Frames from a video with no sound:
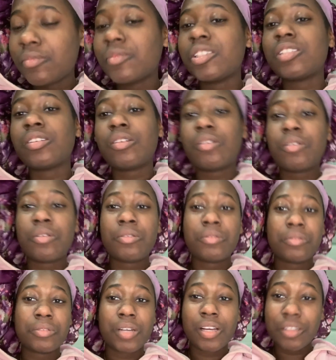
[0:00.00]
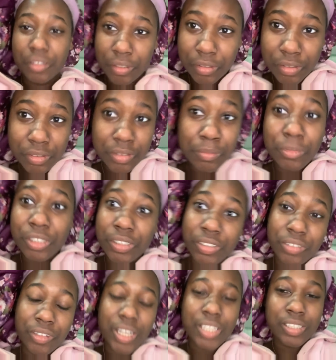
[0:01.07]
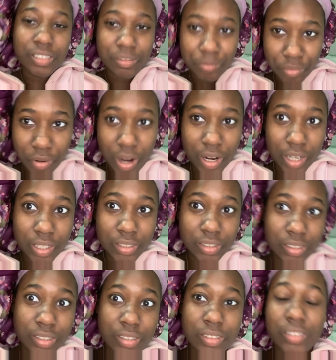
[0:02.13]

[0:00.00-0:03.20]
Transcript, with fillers: So I use moisturizing products.